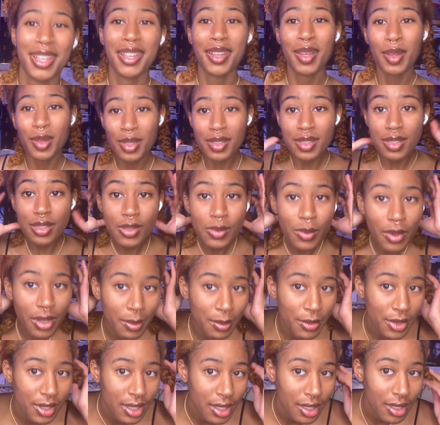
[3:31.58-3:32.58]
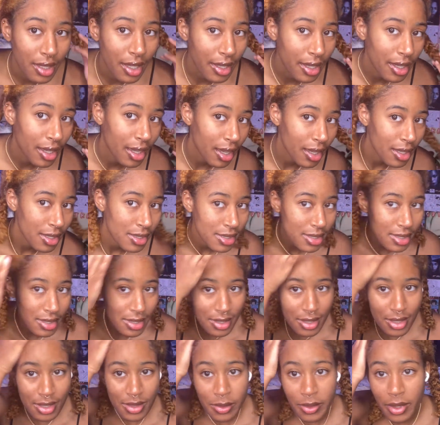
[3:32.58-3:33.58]
this is what I'm looking like, guys. This
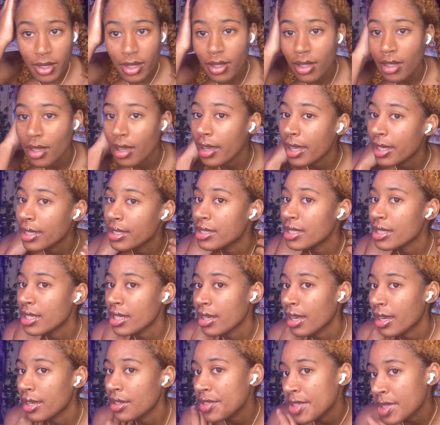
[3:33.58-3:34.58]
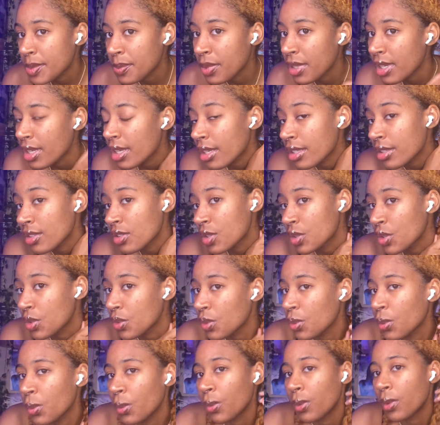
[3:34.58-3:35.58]
is what I did. I just put it
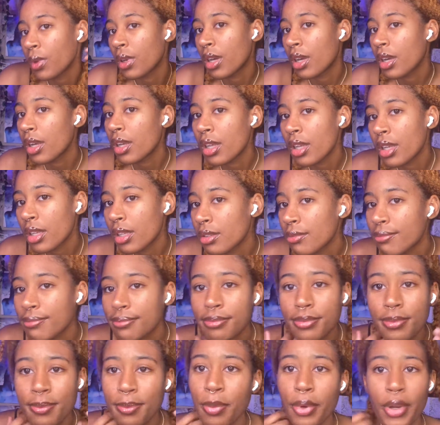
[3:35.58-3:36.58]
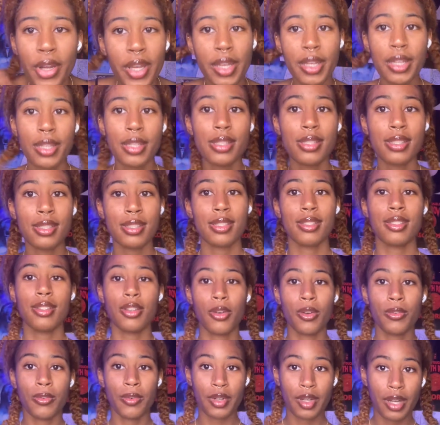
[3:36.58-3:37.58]
into braids
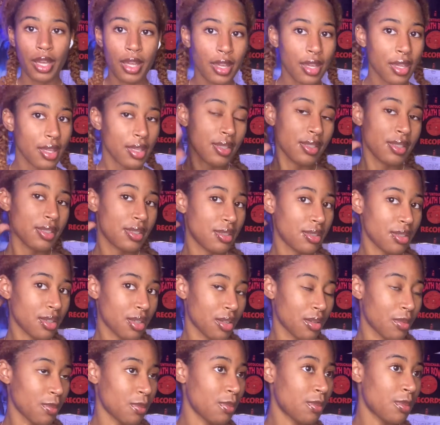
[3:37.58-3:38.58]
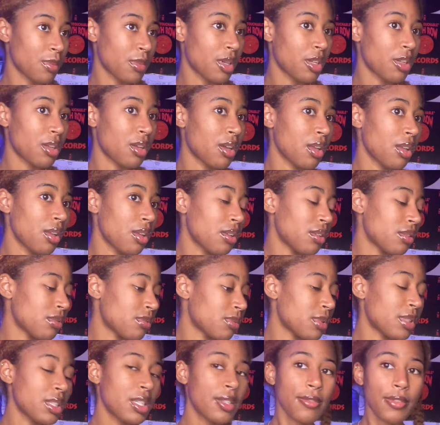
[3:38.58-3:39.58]
overnight in some
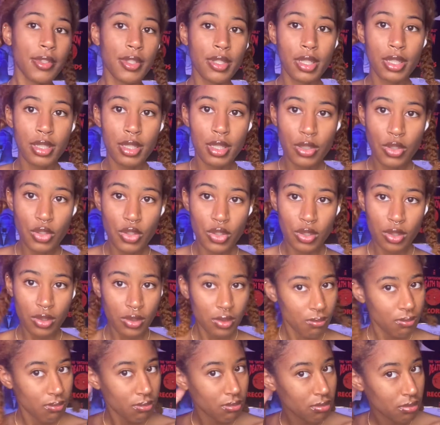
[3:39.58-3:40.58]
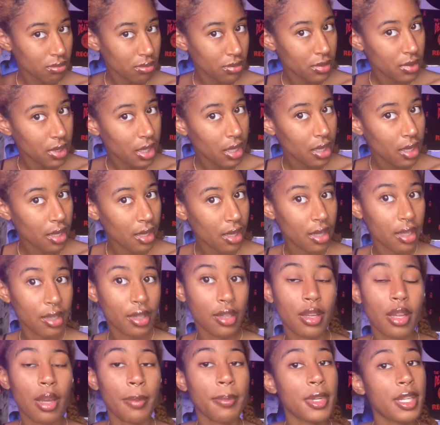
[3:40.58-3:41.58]
leave-in conditioner, and
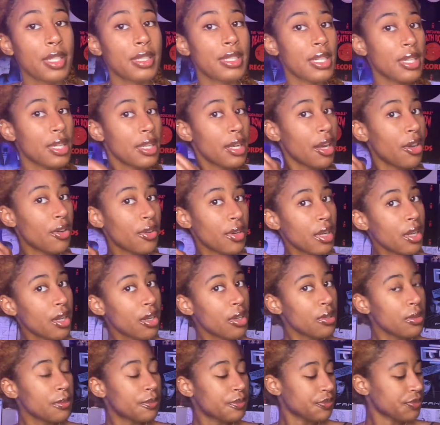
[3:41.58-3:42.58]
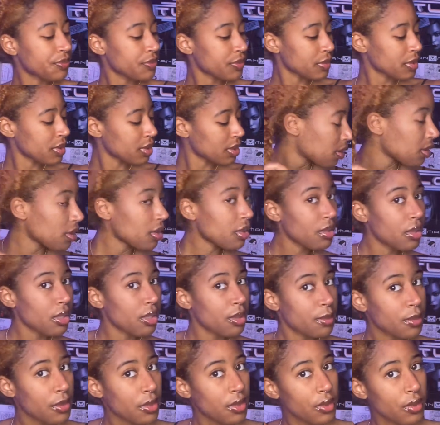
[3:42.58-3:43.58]
I'm gonna take it out now and
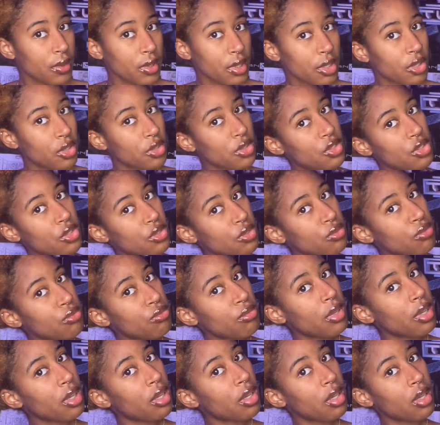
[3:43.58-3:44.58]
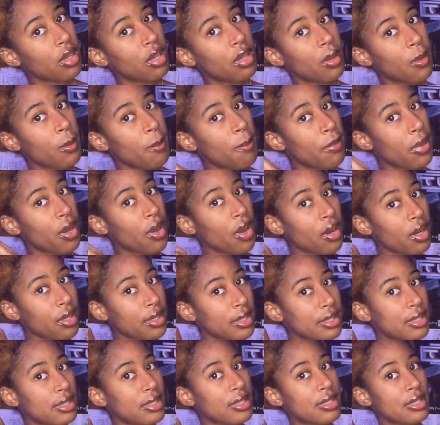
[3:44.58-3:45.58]
I'm going to part
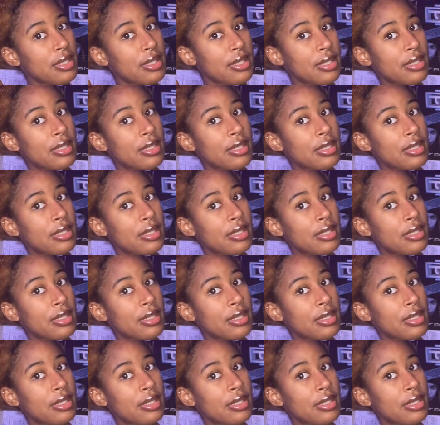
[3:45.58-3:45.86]
it.